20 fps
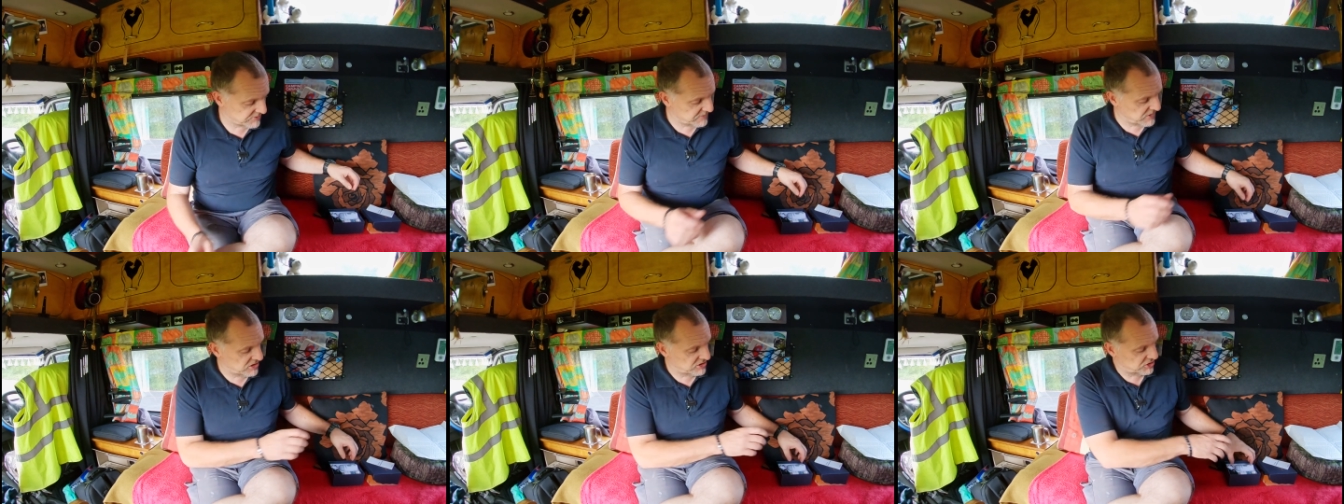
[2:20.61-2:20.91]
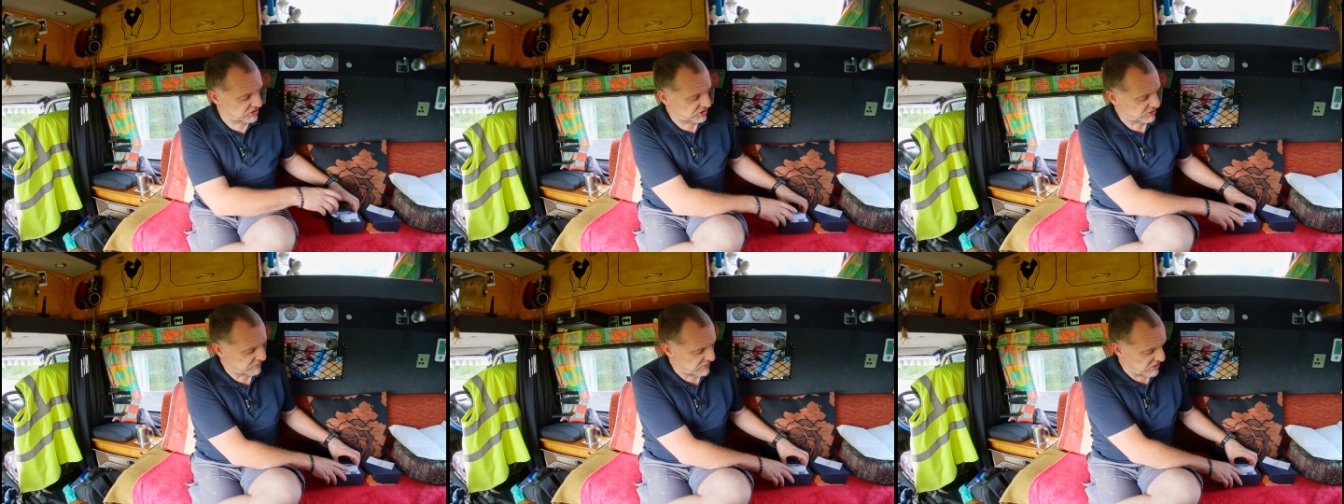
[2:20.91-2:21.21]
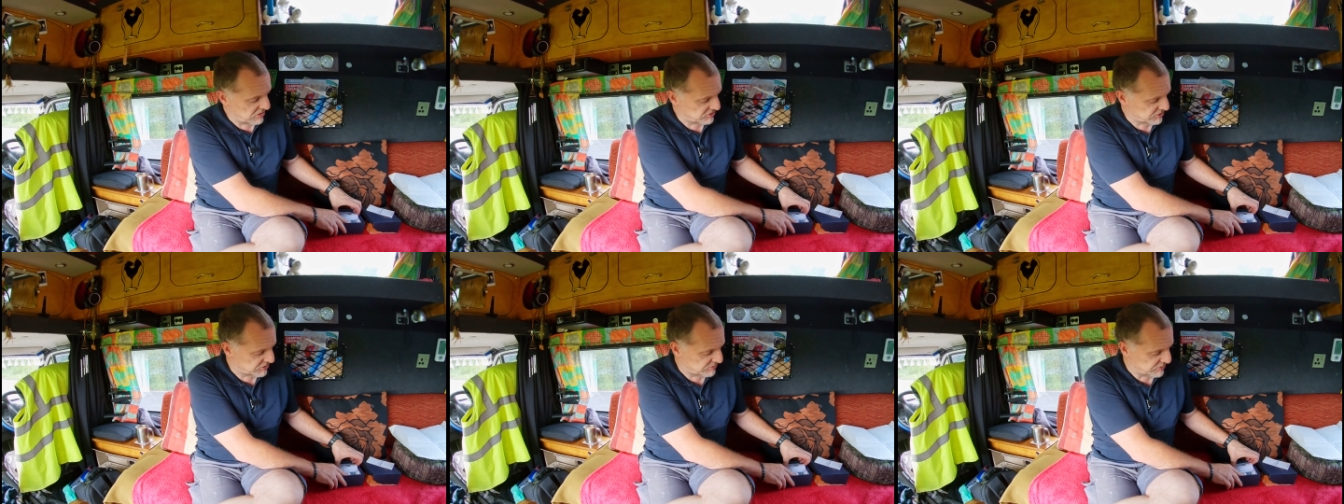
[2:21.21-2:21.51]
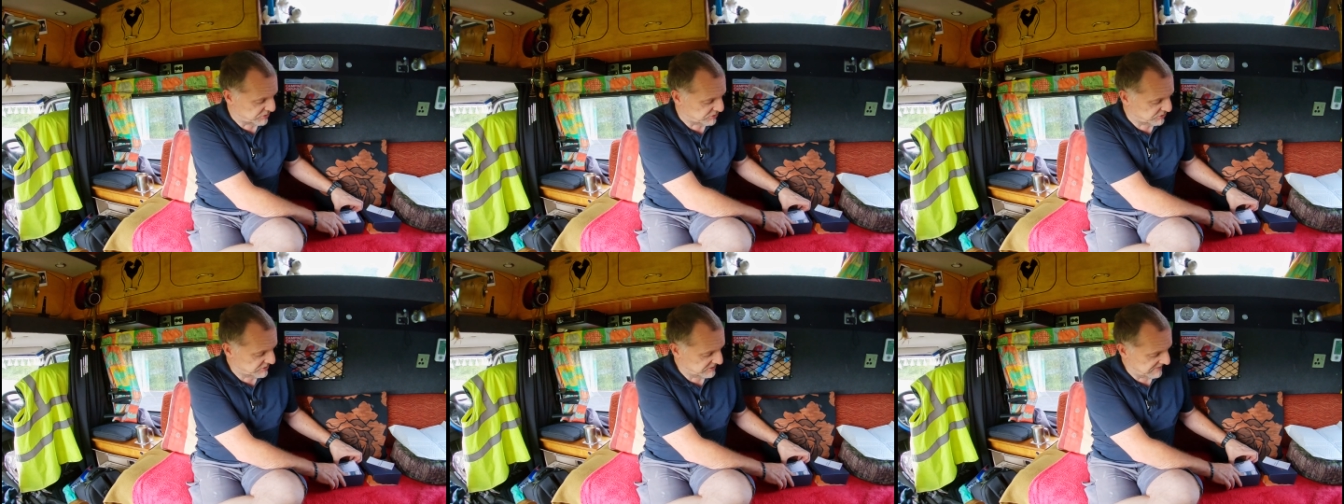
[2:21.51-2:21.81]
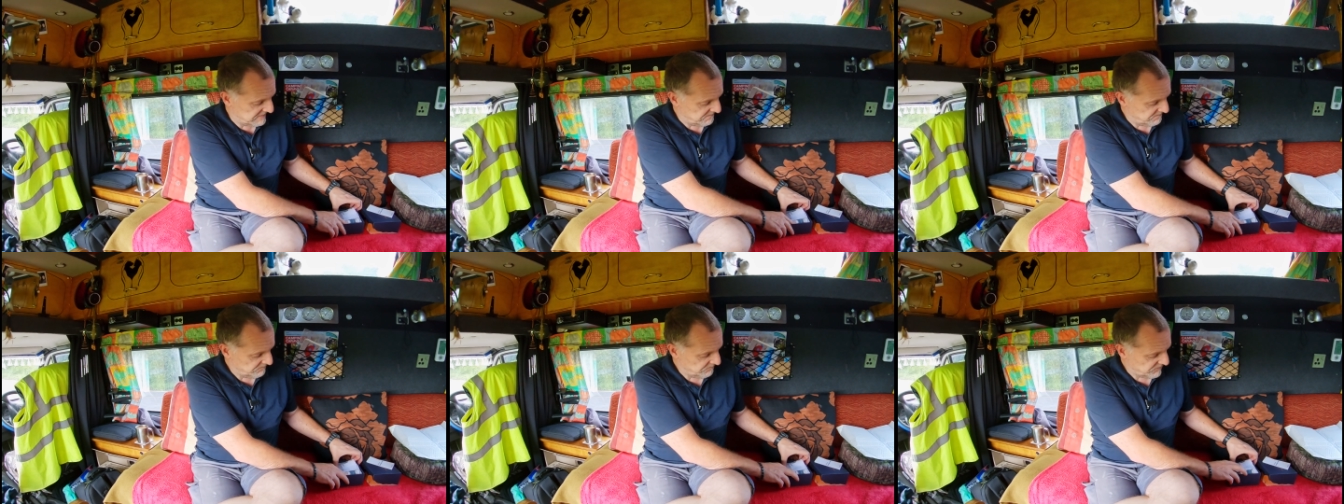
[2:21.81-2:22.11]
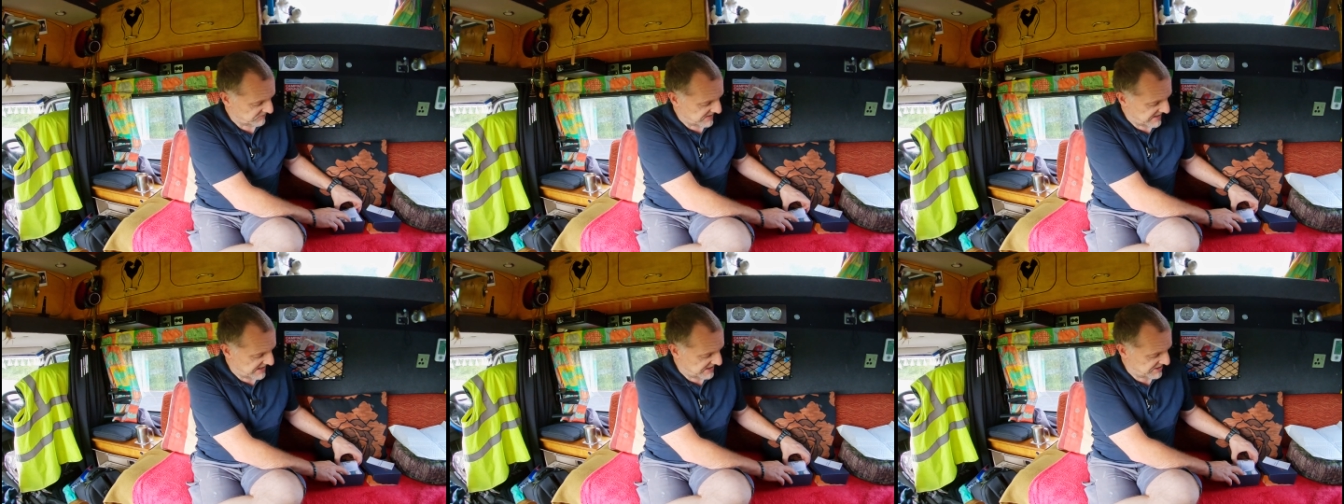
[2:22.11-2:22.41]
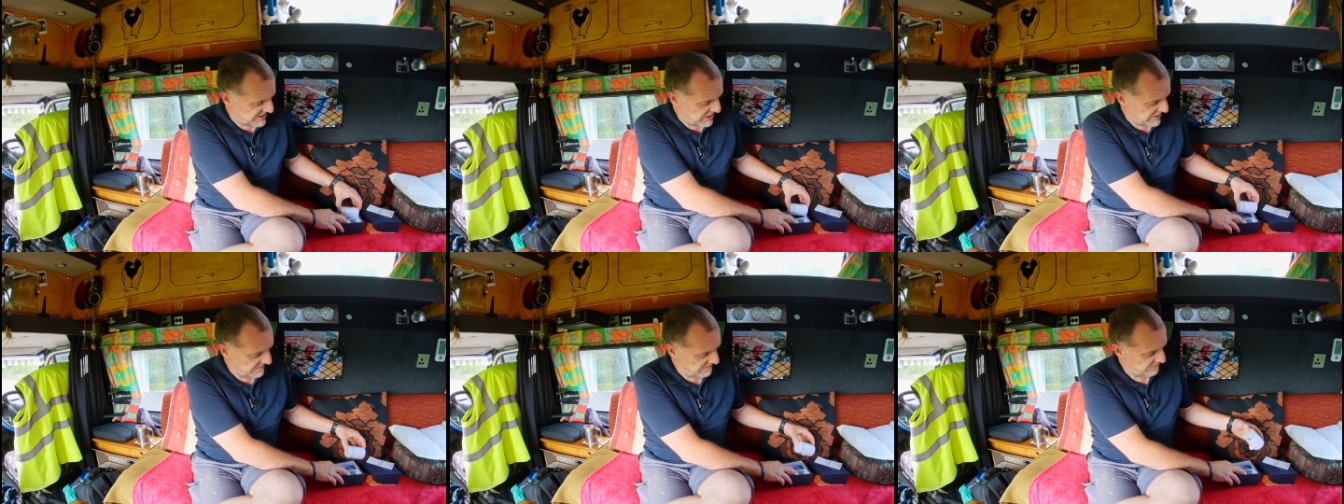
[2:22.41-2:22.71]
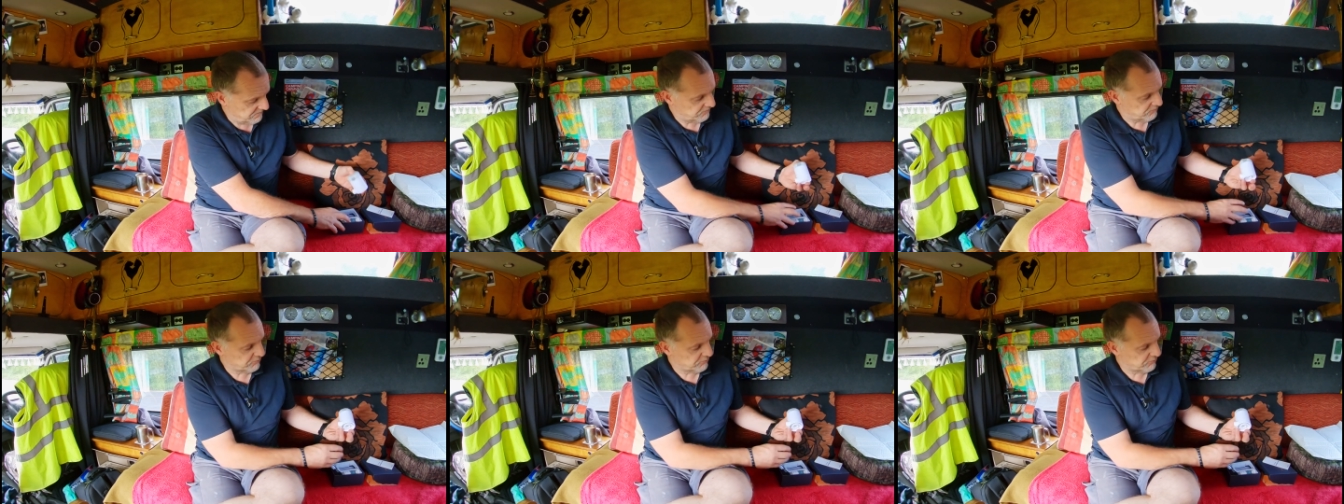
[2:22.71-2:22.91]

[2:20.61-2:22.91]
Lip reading: much as possible, then I